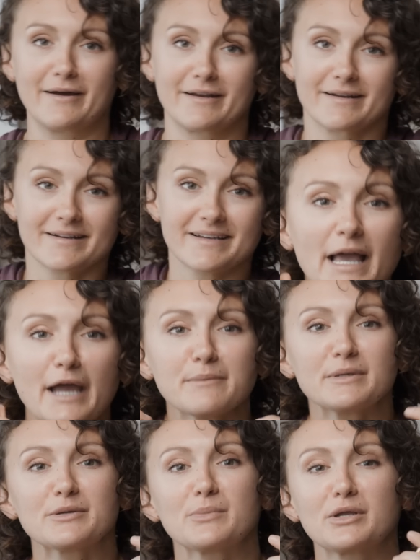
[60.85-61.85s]
about it.
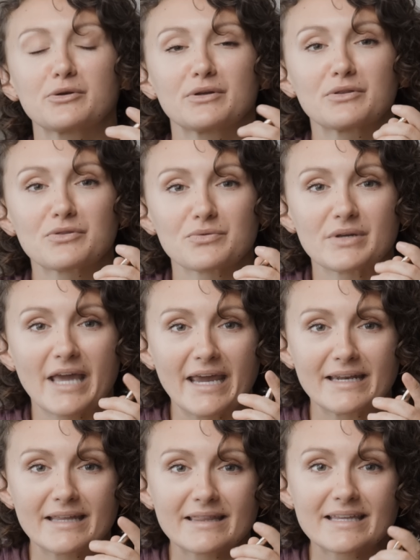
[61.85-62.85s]
9mm and
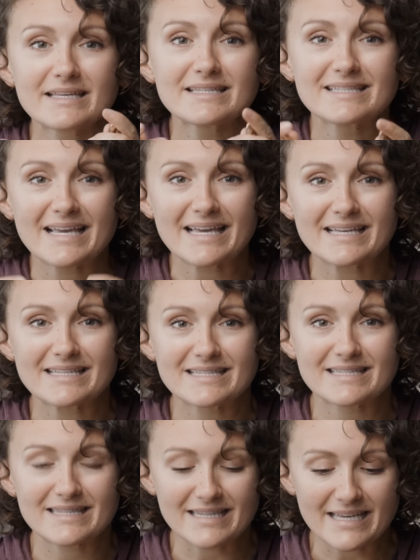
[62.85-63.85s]
380, this
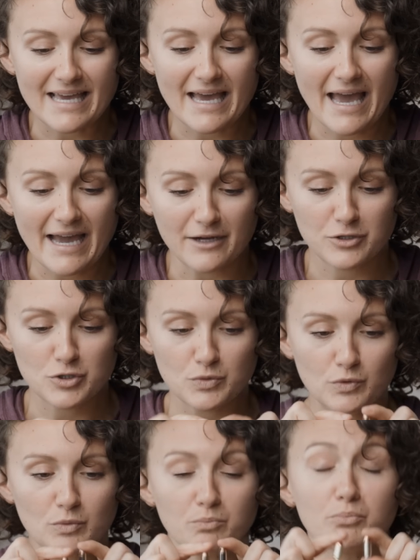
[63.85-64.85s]
is the
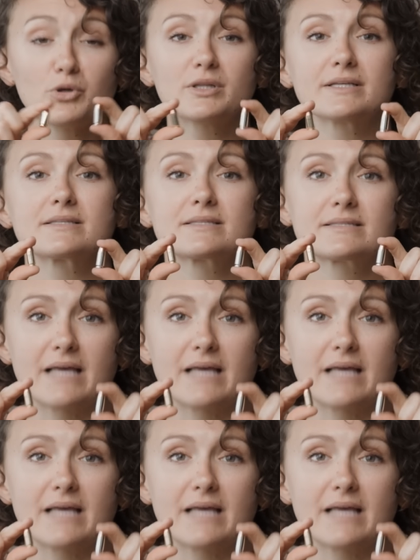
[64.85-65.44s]
actual bullet